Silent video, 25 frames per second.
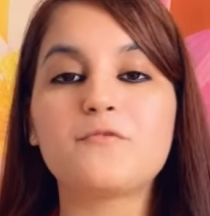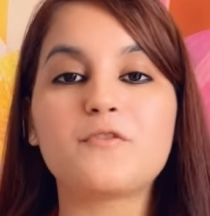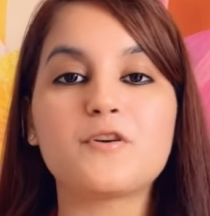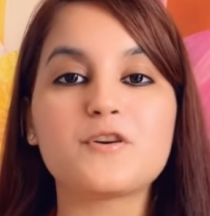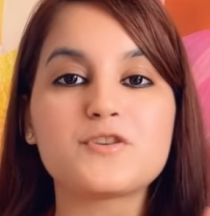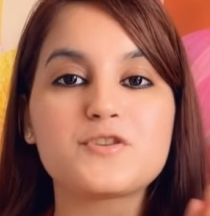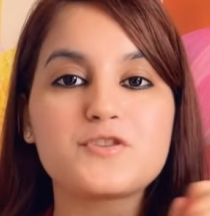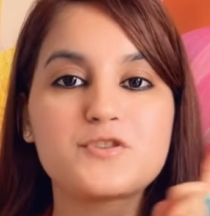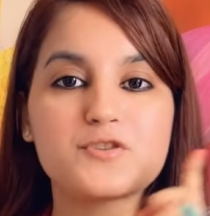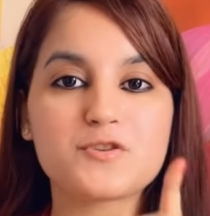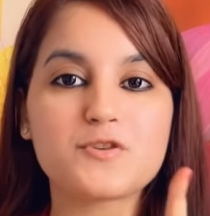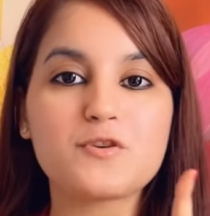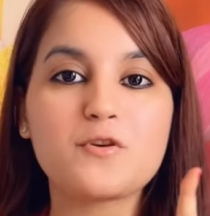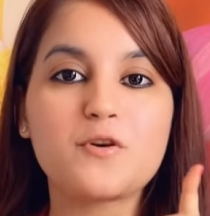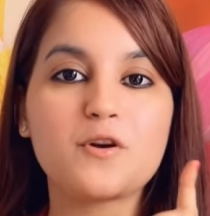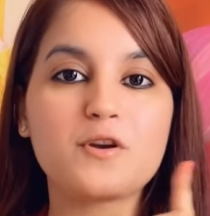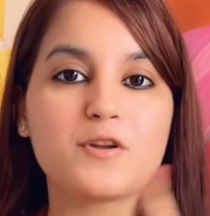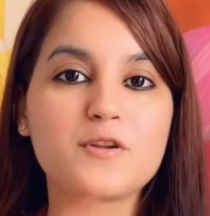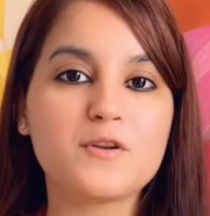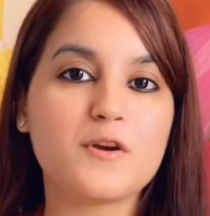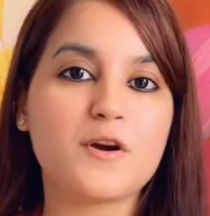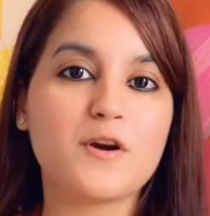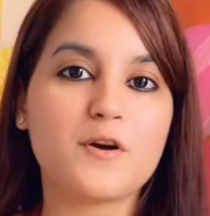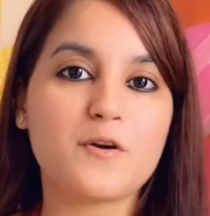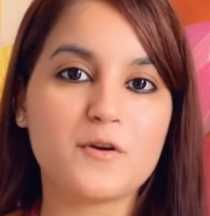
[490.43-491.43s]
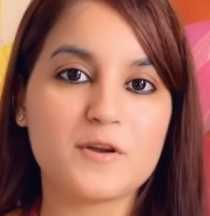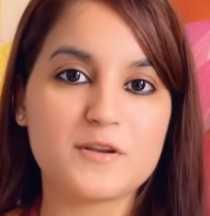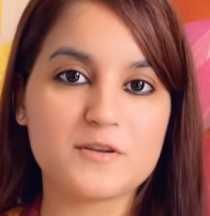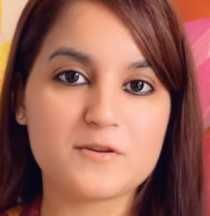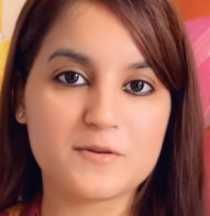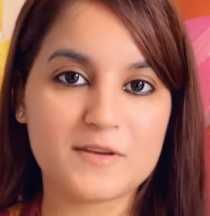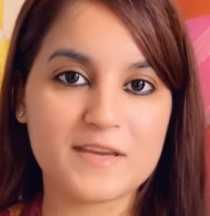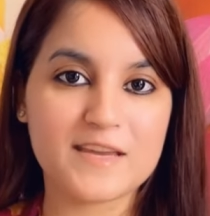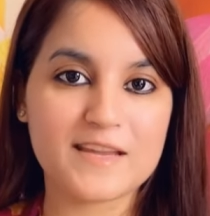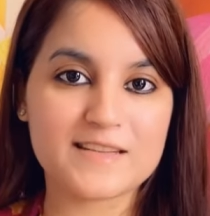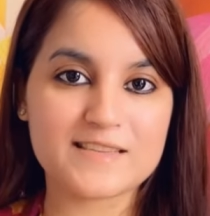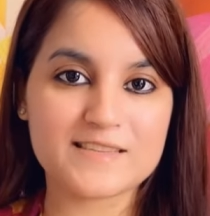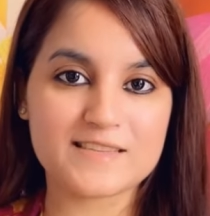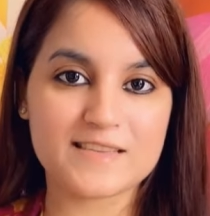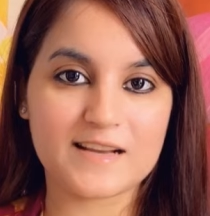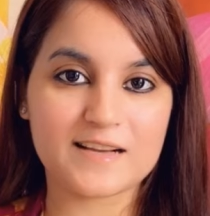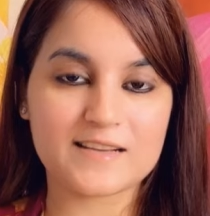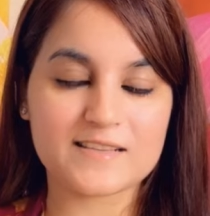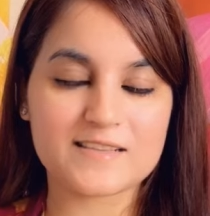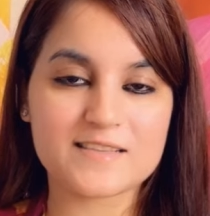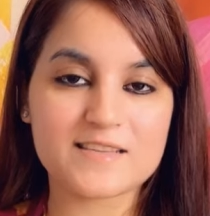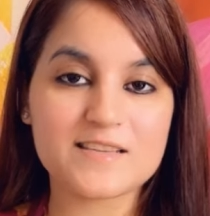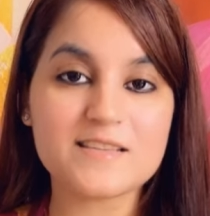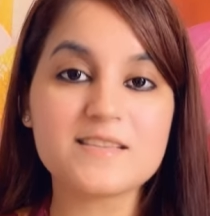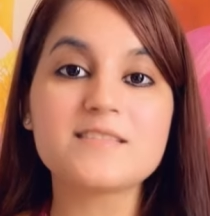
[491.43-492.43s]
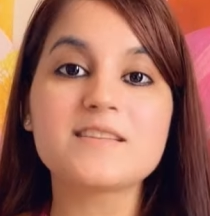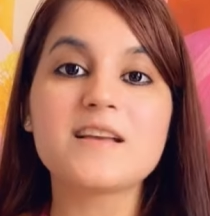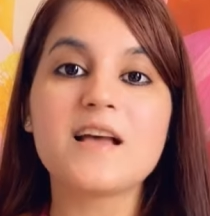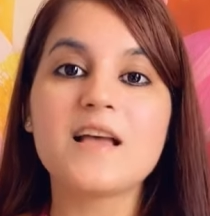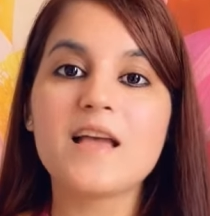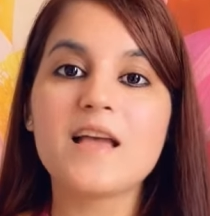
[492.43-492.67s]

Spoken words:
for sure you are going to get success.